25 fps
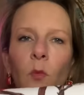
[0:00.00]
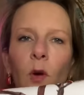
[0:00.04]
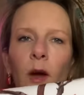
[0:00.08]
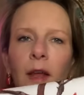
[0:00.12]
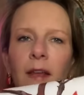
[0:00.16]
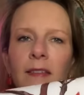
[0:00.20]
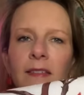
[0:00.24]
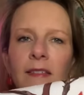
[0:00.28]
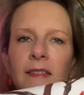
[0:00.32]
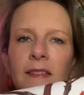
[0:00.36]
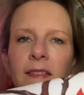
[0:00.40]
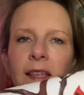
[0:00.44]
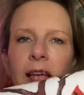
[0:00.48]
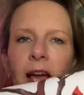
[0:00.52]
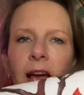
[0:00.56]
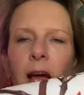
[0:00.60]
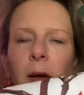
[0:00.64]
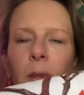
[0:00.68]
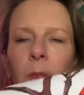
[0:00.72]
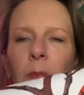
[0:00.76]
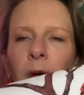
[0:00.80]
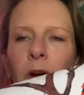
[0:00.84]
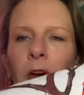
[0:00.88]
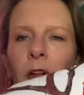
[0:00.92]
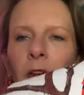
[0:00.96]
ones
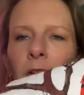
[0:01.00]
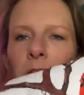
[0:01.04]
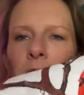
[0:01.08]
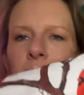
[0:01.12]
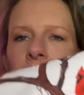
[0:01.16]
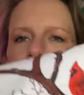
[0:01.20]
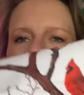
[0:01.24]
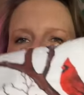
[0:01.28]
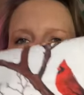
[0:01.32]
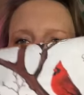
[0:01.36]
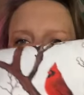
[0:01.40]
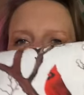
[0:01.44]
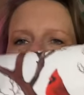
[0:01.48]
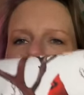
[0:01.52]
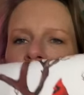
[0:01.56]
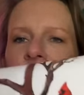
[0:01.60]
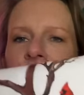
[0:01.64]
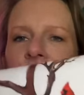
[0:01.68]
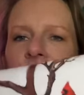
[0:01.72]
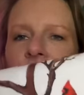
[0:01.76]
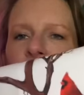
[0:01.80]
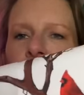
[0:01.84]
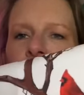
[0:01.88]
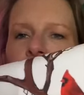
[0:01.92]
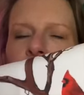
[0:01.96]
up on our
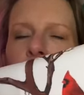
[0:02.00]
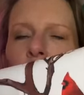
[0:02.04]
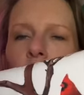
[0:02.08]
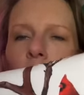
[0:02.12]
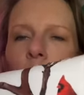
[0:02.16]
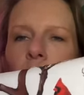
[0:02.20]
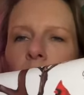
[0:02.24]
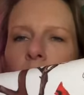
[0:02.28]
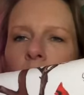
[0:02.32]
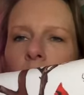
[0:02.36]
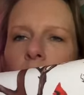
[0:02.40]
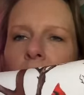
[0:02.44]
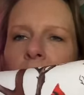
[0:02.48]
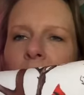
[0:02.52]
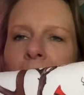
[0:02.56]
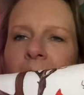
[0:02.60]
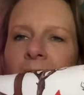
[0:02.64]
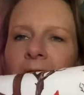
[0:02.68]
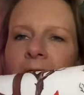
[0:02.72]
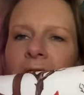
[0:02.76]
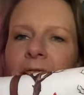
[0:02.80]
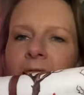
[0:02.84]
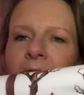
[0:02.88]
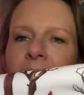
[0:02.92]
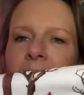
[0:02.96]
kitchen towel
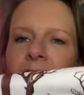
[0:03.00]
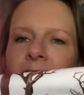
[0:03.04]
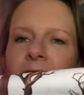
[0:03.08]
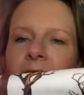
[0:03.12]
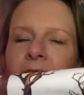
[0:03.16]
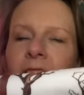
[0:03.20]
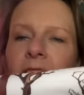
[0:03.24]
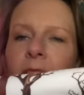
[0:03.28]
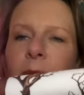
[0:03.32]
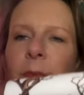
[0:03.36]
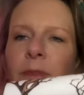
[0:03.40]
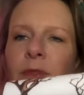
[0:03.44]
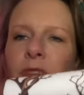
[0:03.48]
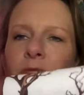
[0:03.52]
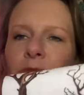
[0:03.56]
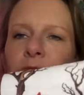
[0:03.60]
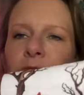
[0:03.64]
rack, and it's time to